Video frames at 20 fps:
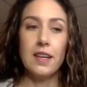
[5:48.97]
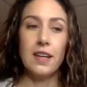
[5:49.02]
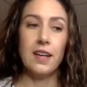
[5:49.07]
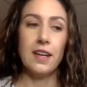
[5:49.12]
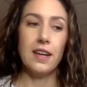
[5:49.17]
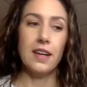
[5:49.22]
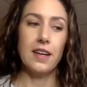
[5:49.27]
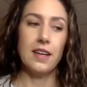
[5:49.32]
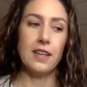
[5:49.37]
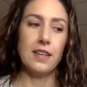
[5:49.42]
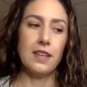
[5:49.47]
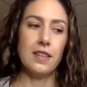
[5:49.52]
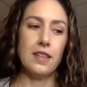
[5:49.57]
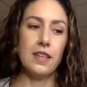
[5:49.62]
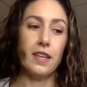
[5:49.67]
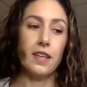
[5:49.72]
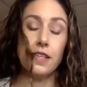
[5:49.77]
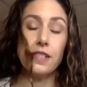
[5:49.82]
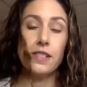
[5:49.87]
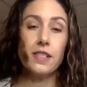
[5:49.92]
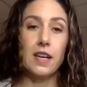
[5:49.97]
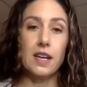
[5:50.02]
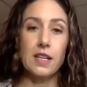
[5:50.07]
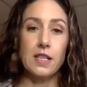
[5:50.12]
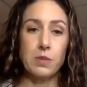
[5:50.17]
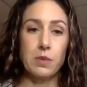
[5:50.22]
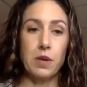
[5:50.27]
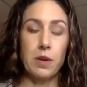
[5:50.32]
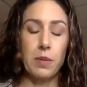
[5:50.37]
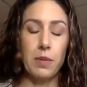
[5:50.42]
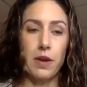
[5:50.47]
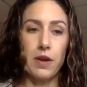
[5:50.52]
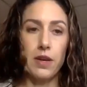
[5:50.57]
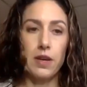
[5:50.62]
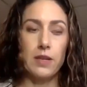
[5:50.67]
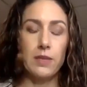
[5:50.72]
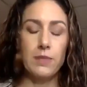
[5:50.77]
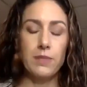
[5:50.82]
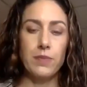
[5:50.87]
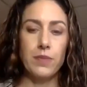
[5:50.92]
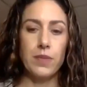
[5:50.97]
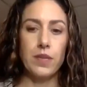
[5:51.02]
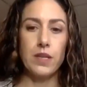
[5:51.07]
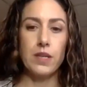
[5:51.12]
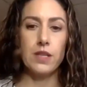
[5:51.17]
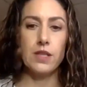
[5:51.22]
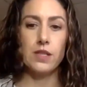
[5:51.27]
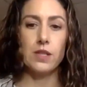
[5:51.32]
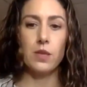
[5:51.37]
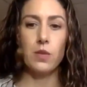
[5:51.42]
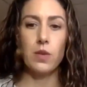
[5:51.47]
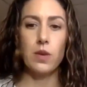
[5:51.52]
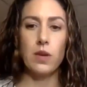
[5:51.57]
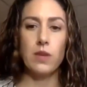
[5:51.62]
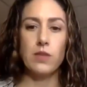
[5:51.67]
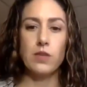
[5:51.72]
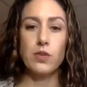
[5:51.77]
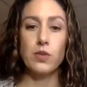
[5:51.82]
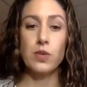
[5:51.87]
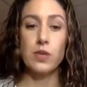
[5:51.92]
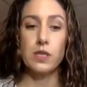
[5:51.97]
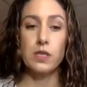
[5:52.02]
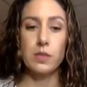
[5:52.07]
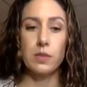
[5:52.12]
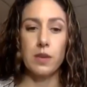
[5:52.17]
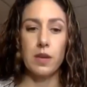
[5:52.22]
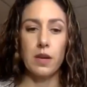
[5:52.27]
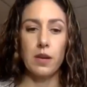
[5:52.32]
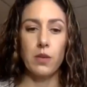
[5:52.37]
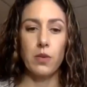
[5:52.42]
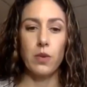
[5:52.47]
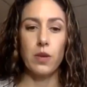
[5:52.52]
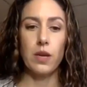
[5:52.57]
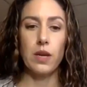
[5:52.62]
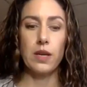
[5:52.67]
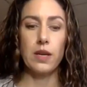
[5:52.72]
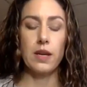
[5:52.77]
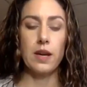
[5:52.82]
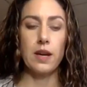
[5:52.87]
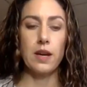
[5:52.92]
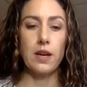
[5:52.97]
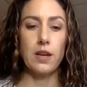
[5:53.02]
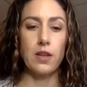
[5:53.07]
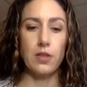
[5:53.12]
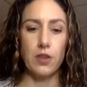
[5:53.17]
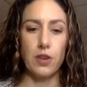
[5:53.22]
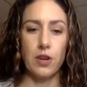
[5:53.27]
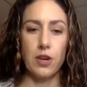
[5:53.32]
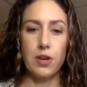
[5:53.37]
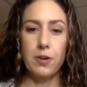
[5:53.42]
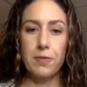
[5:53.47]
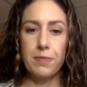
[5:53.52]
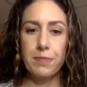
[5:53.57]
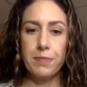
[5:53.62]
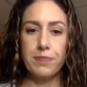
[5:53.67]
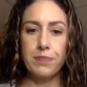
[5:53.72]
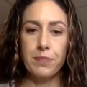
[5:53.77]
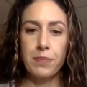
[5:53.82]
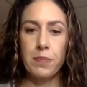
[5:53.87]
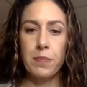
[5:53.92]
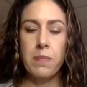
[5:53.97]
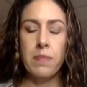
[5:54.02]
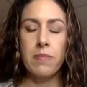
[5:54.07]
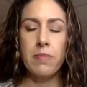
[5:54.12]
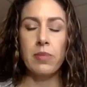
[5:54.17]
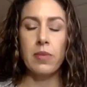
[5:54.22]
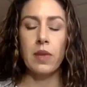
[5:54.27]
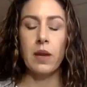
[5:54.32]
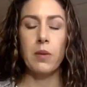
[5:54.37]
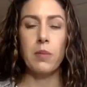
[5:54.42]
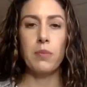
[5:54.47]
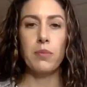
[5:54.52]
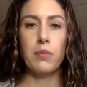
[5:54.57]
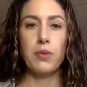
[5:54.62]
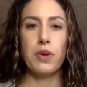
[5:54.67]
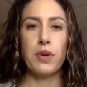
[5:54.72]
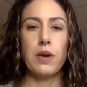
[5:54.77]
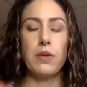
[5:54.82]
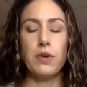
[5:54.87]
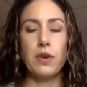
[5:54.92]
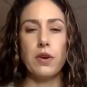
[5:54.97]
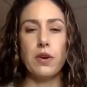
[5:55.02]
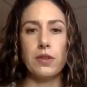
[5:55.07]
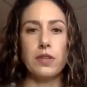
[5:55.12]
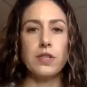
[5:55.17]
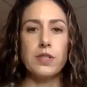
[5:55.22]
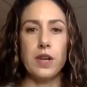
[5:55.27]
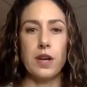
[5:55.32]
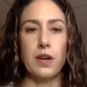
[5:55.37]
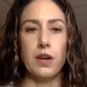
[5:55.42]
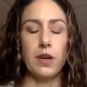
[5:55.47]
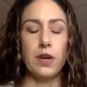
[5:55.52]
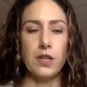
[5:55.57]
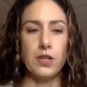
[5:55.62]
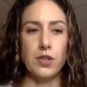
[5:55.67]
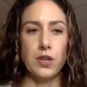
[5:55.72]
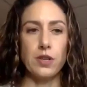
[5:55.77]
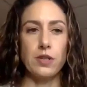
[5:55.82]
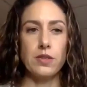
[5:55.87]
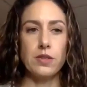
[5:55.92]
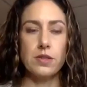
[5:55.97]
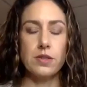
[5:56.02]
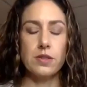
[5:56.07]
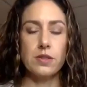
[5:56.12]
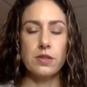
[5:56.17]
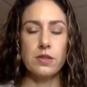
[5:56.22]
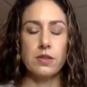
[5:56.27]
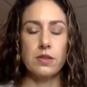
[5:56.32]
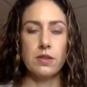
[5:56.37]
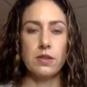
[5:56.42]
And the kids asked me about it. And I said, we have a choice to make. We can either put out all these decorations